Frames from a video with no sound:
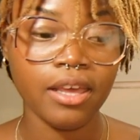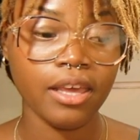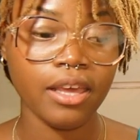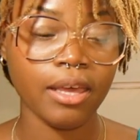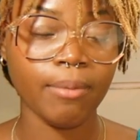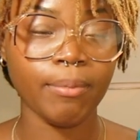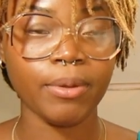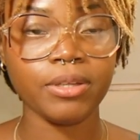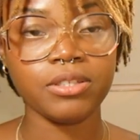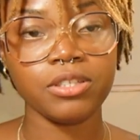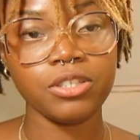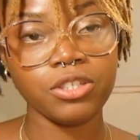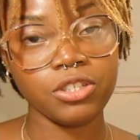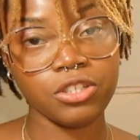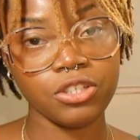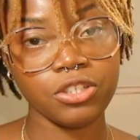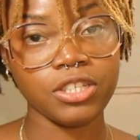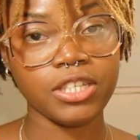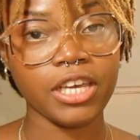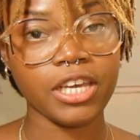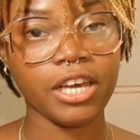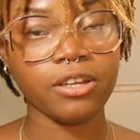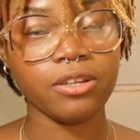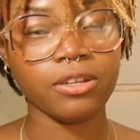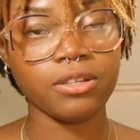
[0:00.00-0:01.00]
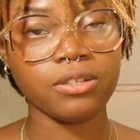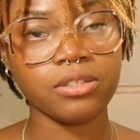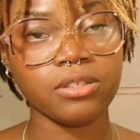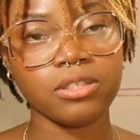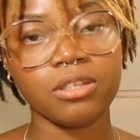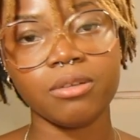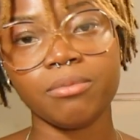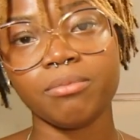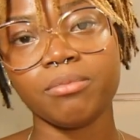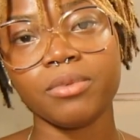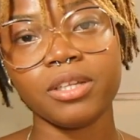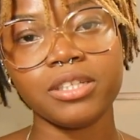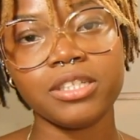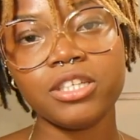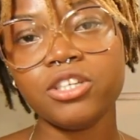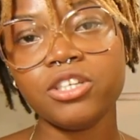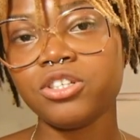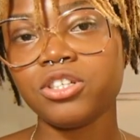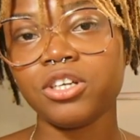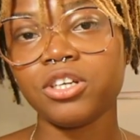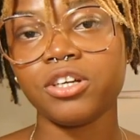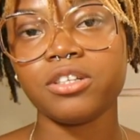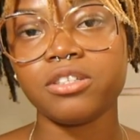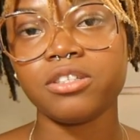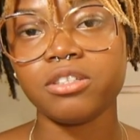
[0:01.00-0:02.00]
And my sister just had on some, a
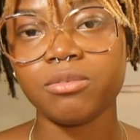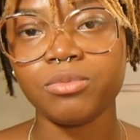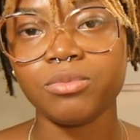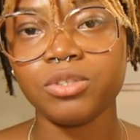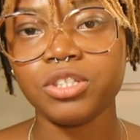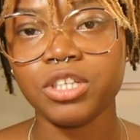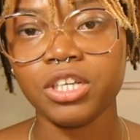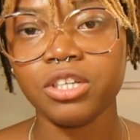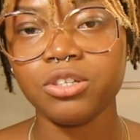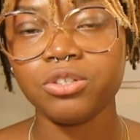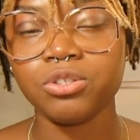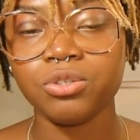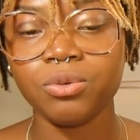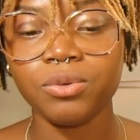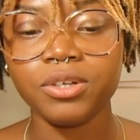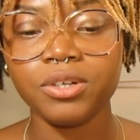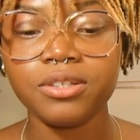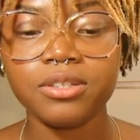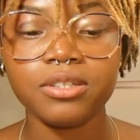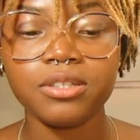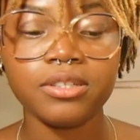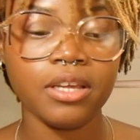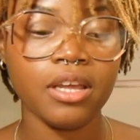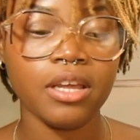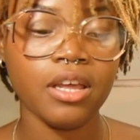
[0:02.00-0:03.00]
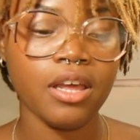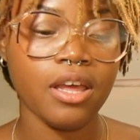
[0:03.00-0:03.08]
t-shirt and some jean shorts.